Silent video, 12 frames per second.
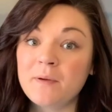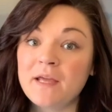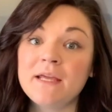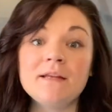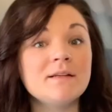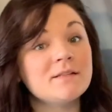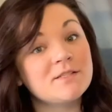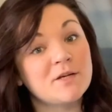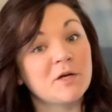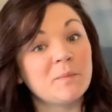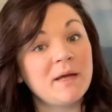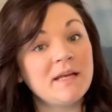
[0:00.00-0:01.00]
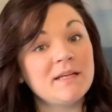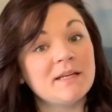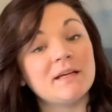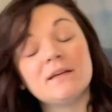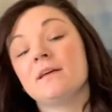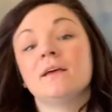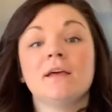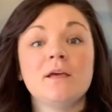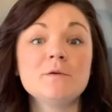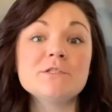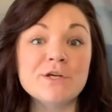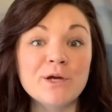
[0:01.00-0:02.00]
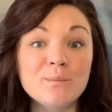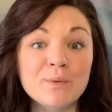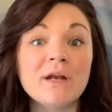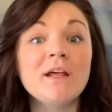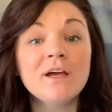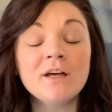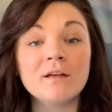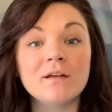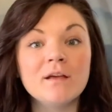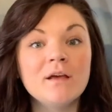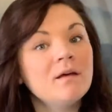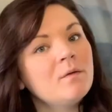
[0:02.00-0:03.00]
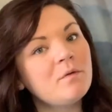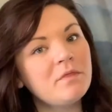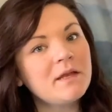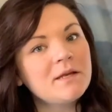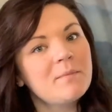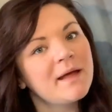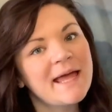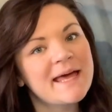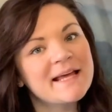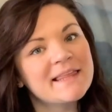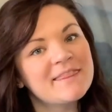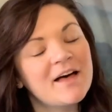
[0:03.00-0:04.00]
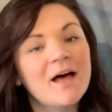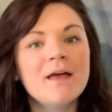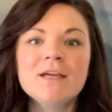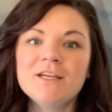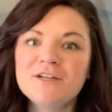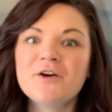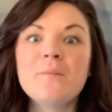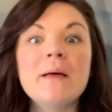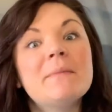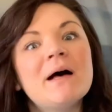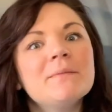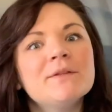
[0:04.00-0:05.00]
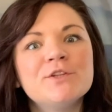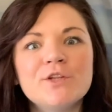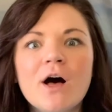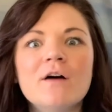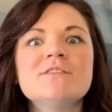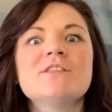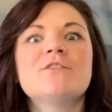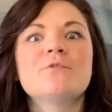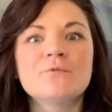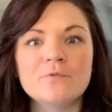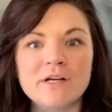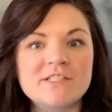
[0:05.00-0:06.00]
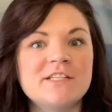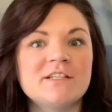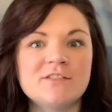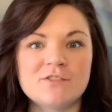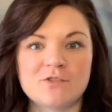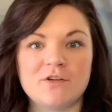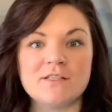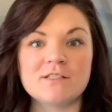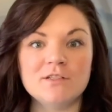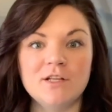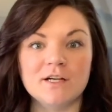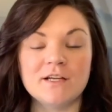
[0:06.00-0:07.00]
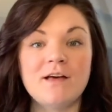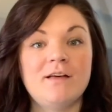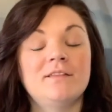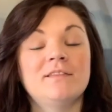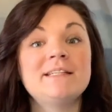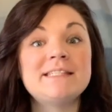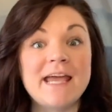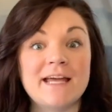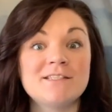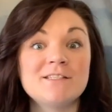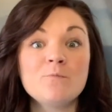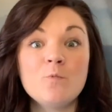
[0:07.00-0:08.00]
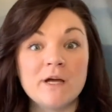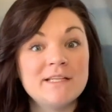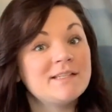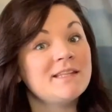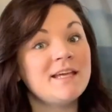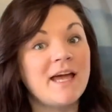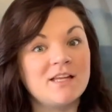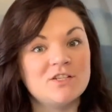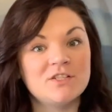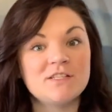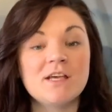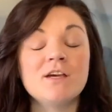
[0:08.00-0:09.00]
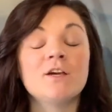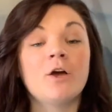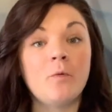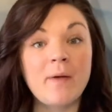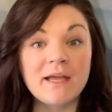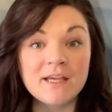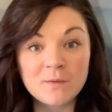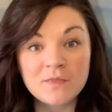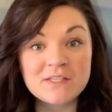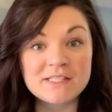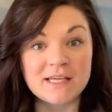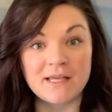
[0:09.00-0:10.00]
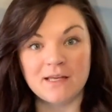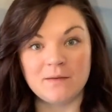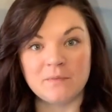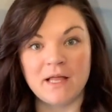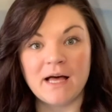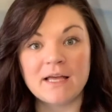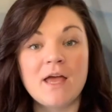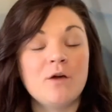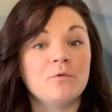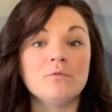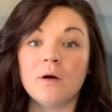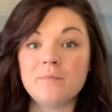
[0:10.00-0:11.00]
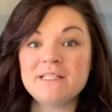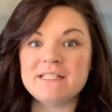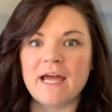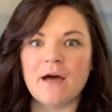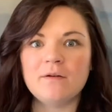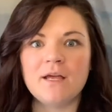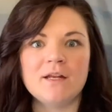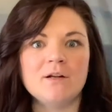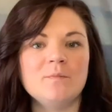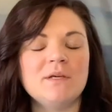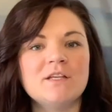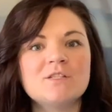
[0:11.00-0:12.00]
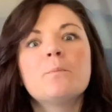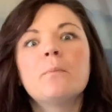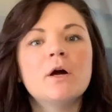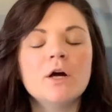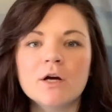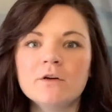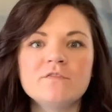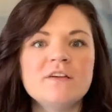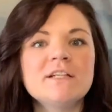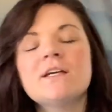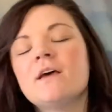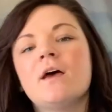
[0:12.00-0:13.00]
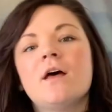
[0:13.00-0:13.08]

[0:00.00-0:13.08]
paint and started painting it. It was looking pretty good. Well, then in my head I thought, my mom loves the rustic distressed look. Let's add some white to the edges, go back in with the sanding block, rub it down, and it'll be this perfect